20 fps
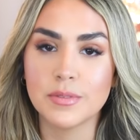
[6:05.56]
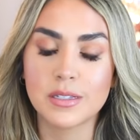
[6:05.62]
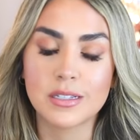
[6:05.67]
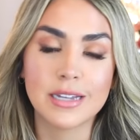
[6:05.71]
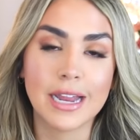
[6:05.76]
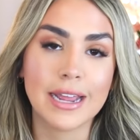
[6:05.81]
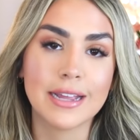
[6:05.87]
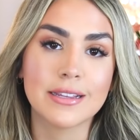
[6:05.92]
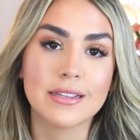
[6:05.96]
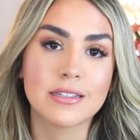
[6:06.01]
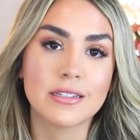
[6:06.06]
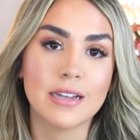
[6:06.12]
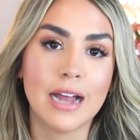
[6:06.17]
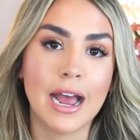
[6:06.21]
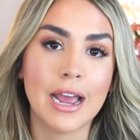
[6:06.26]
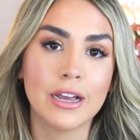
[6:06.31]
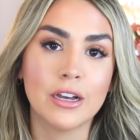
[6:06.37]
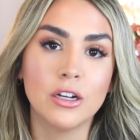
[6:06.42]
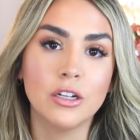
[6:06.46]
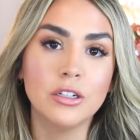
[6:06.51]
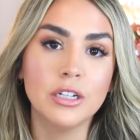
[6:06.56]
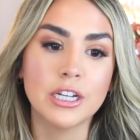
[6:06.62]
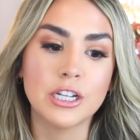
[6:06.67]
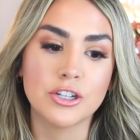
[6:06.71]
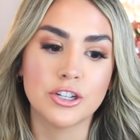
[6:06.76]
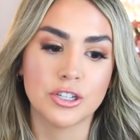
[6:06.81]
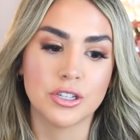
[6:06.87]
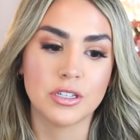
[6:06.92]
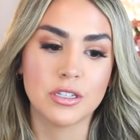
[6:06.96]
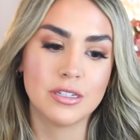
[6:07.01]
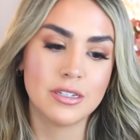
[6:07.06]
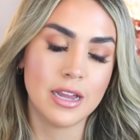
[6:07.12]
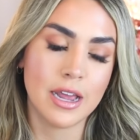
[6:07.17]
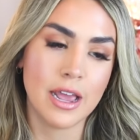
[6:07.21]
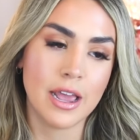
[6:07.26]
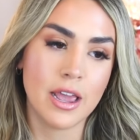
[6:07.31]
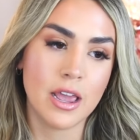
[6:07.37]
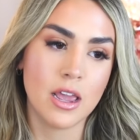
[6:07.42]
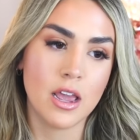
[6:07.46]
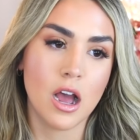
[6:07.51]
stay in style and just
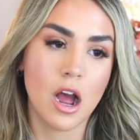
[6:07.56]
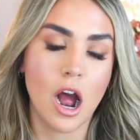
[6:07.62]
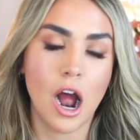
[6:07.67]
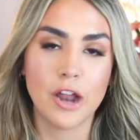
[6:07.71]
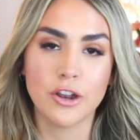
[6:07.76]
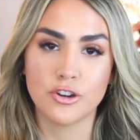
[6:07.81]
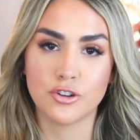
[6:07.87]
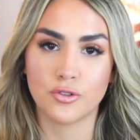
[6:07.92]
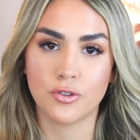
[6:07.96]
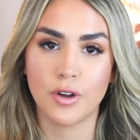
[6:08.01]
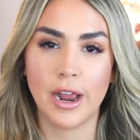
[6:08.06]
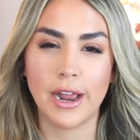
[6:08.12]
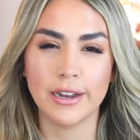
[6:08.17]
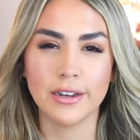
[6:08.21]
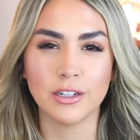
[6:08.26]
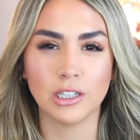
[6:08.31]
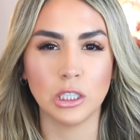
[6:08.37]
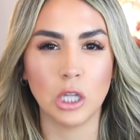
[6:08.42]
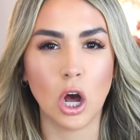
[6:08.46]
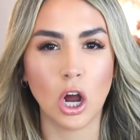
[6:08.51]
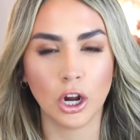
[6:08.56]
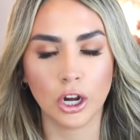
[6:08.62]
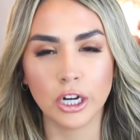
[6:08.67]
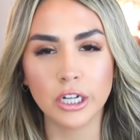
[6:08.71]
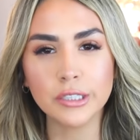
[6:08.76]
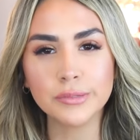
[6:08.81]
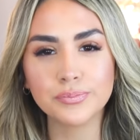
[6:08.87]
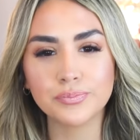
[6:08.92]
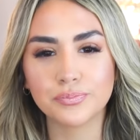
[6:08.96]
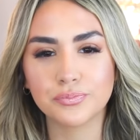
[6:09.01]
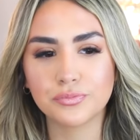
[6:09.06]
stay on trend longer.